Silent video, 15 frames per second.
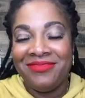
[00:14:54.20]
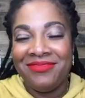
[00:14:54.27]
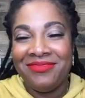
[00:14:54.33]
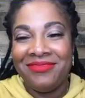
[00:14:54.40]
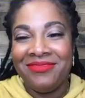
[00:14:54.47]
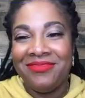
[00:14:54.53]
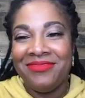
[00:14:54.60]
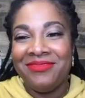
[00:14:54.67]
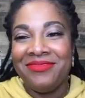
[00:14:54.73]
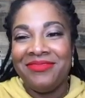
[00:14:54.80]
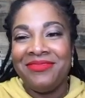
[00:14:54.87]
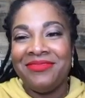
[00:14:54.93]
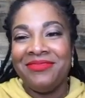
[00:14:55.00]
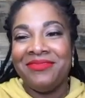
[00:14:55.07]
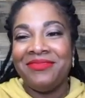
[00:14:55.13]

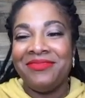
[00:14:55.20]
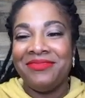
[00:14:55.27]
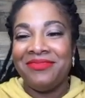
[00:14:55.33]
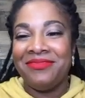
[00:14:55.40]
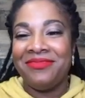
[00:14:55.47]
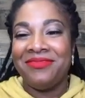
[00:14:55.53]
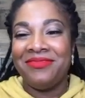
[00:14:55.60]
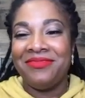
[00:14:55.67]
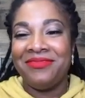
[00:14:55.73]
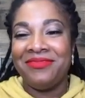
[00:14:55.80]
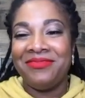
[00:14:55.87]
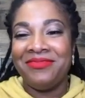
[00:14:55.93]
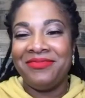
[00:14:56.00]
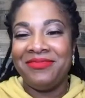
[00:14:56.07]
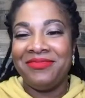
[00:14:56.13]

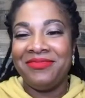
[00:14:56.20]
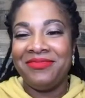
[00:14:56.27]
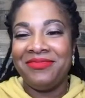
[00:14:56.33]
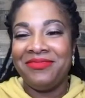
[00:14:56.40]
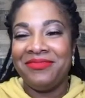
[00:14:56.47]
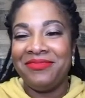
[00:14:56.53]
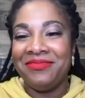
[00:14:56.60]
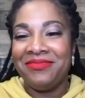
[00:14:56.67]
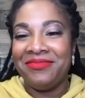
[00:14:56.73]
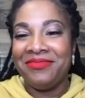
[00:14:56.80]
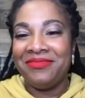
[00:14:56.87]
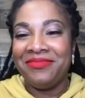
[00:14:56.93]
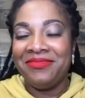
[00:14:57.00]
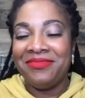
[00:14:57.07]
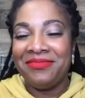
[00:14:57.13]

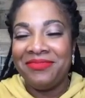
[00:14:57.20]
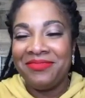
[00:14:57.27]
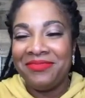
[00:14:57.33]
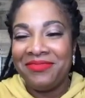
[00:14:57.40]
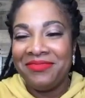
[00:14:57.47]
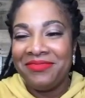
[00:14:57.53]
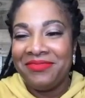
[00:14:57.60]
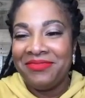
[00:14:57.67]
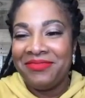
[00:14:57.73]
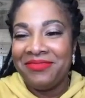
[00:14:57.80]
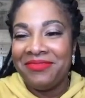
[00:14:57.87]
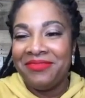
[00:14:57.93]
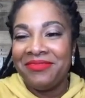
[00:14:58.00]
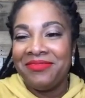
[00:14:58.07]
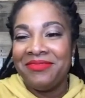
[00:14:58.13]

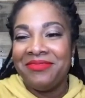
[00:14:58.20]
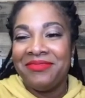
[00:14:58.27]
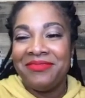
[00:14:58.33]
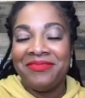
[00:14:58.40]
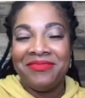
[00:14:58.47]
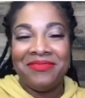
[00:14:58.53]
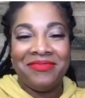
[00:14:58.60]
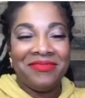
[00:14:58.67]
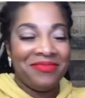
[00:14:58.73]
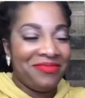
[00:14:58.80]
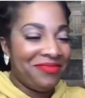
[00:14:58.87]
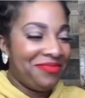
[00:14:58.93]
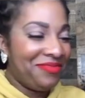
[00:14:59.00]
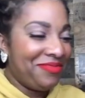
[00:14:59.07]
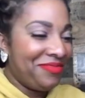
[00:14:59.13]

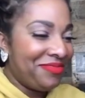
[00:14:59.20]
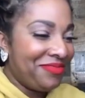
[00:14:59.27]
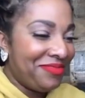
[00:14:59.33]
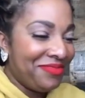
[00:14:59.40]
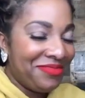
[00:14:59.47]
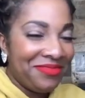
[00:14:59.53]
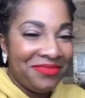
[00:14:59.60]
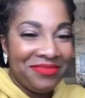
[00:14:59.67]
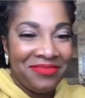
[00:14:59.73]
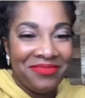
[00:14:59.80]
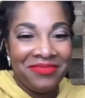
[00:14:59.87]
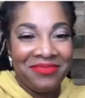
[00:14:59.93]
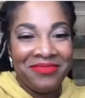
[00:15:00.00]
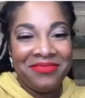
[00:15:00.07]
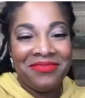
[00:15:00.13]
This person isn't speaking.